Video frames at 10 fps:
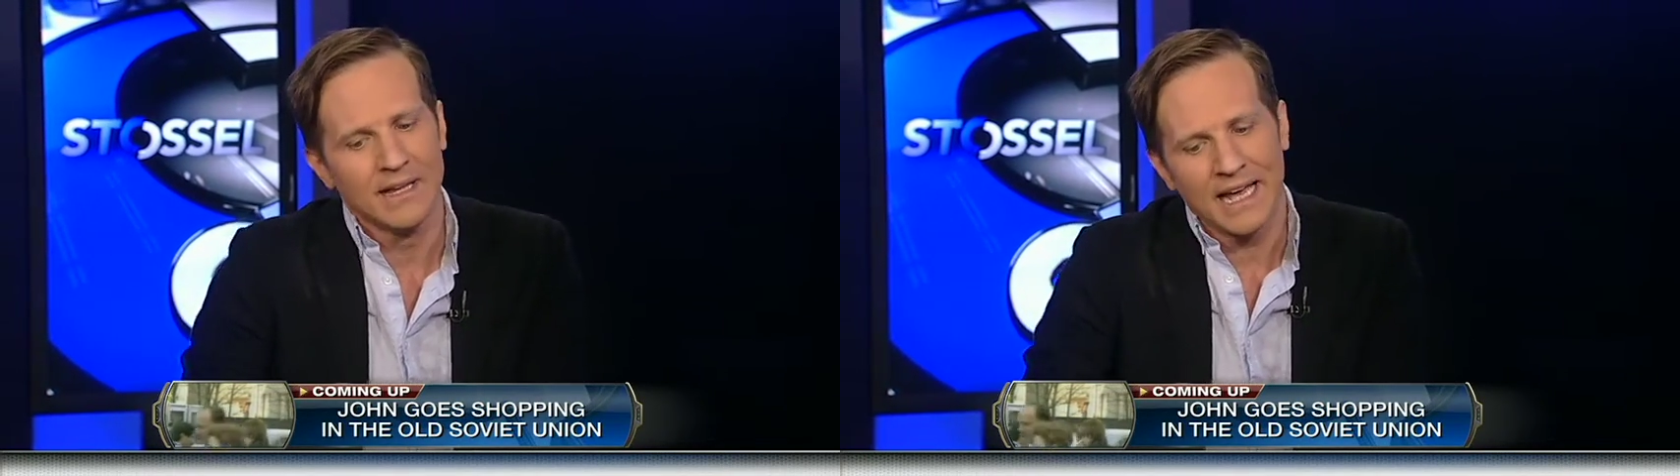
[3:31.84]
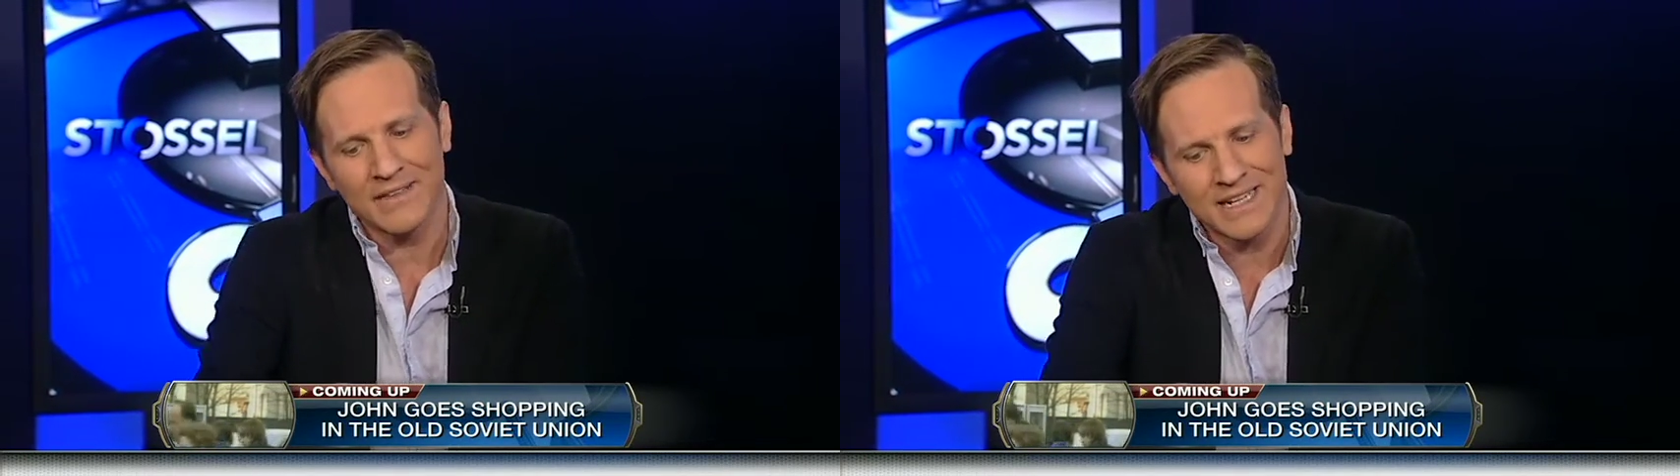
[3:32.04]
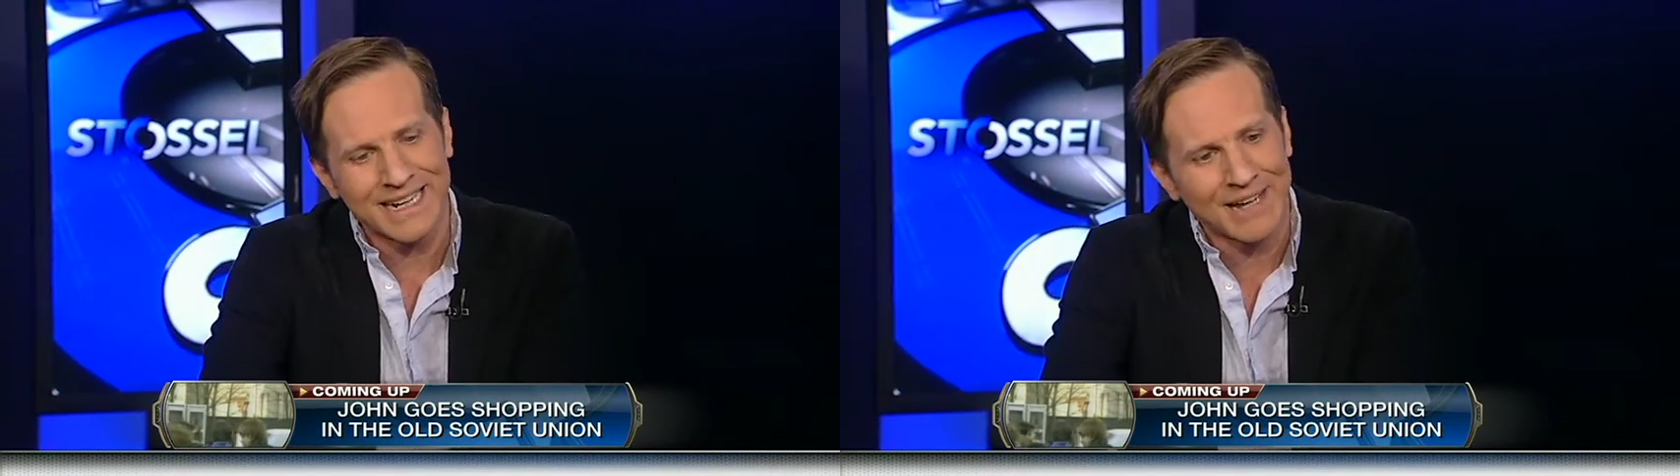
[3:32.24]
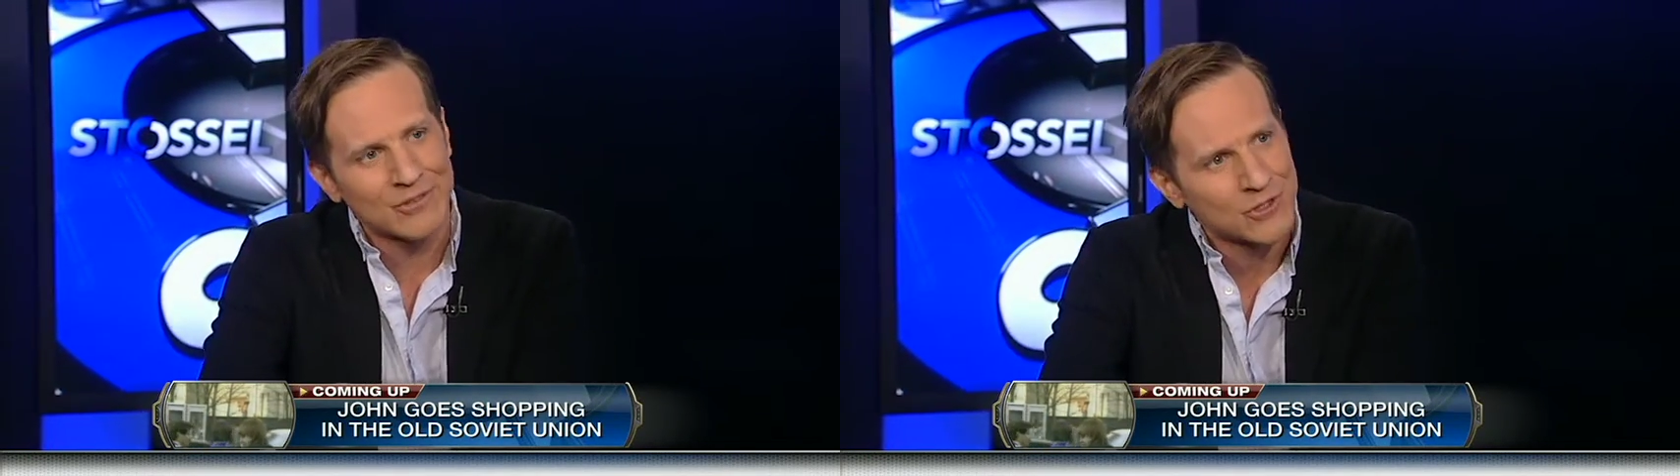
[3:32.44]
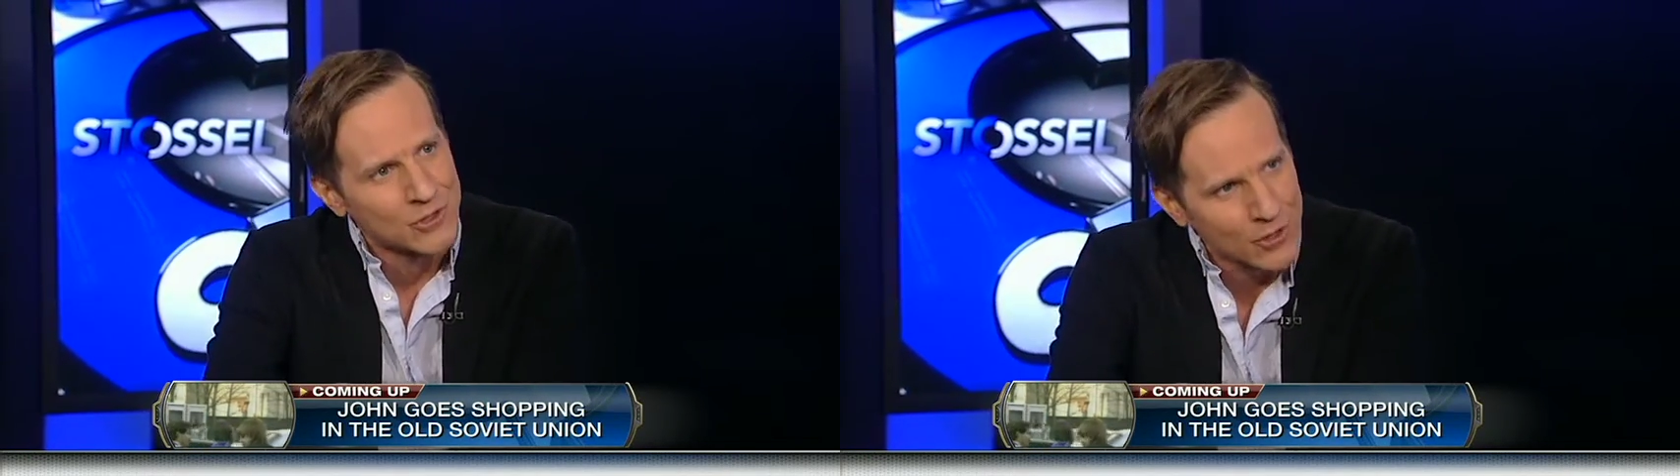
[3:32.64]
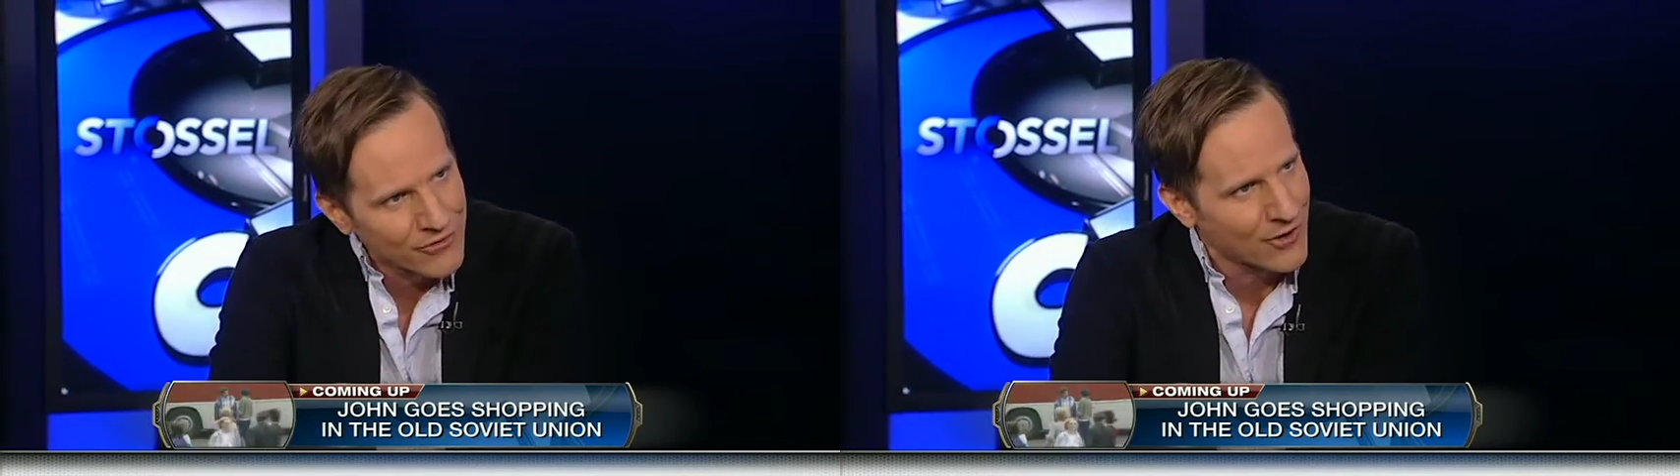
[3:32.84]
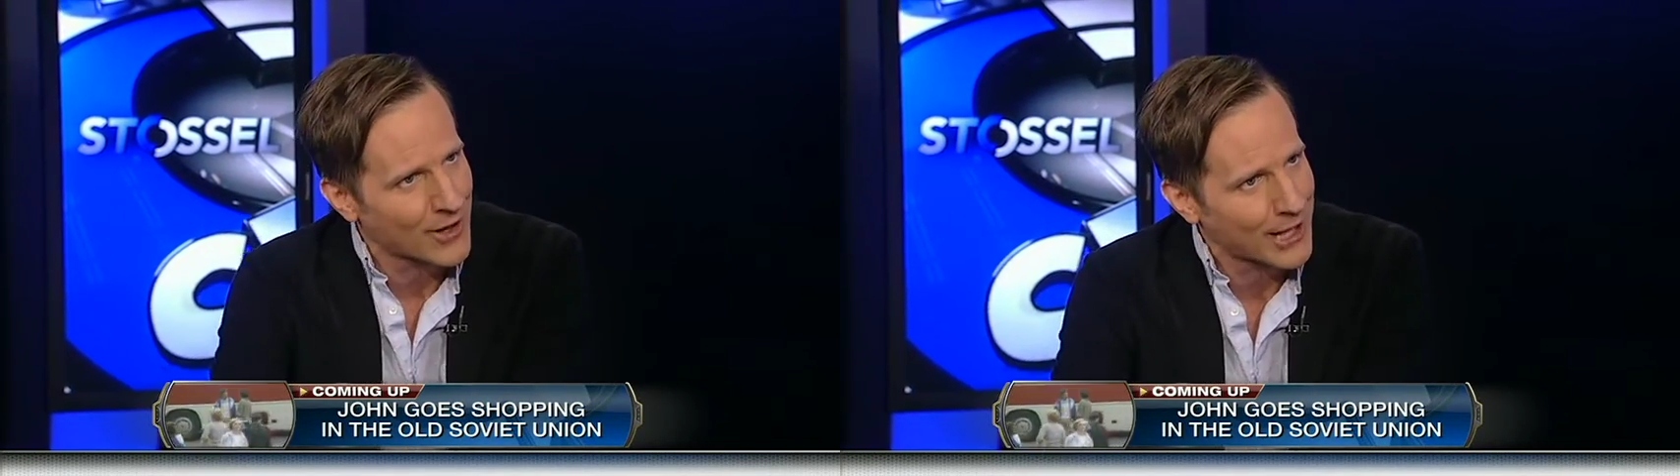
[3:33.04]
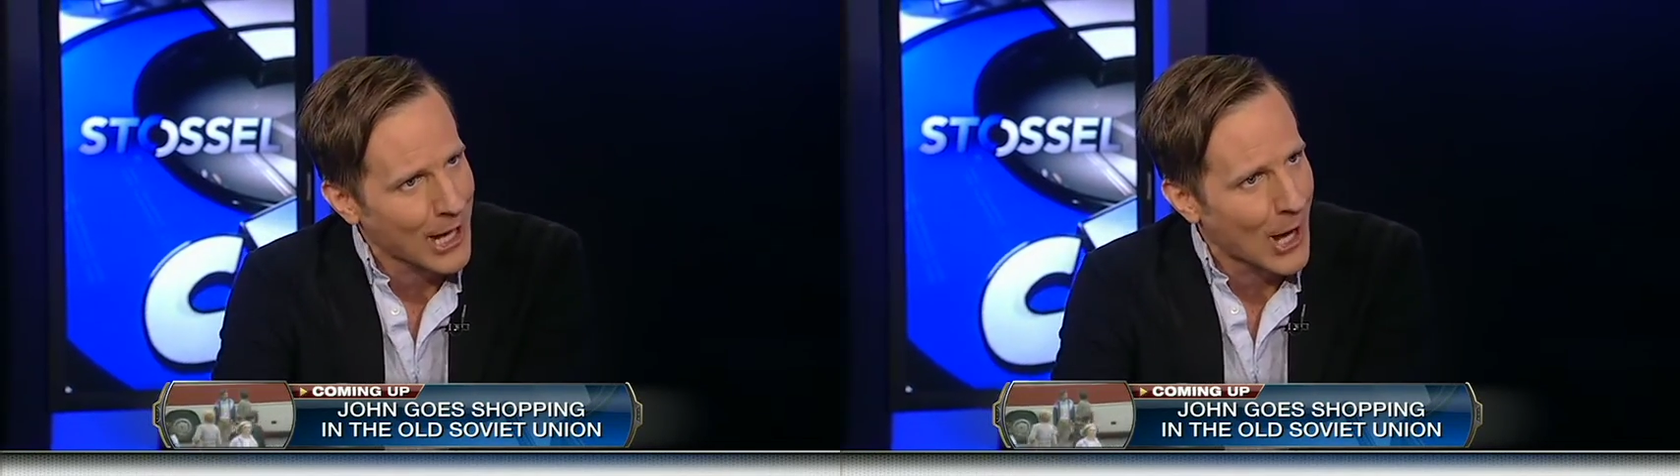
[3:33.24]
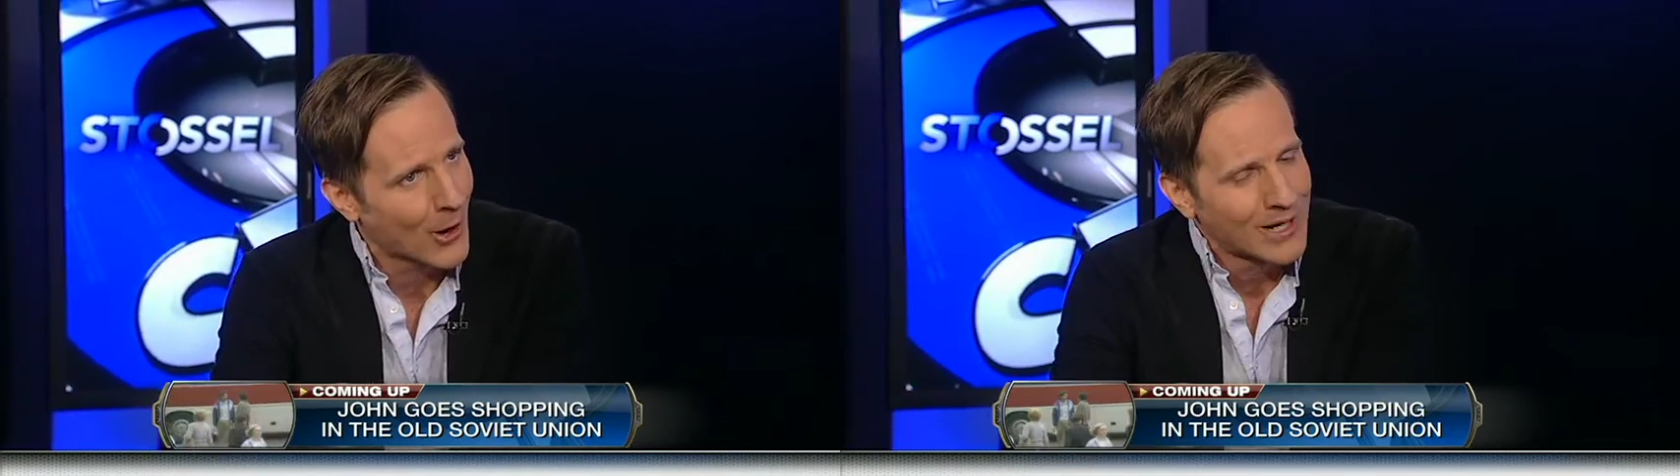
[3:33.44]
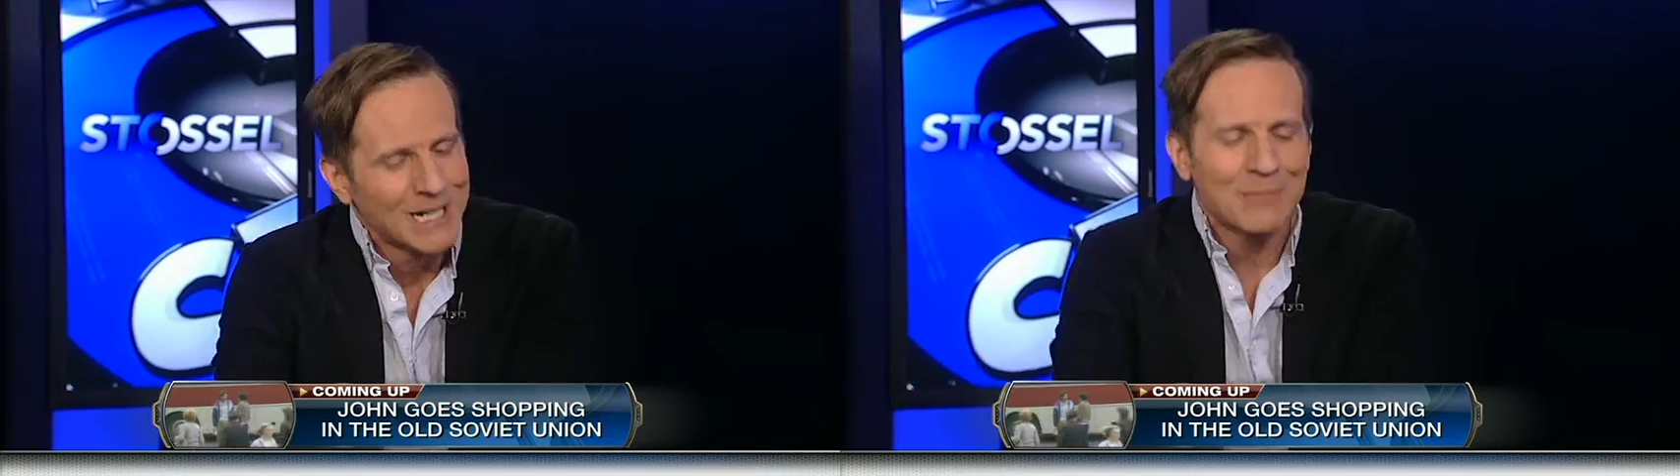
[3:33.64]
and they didn't have too far to go,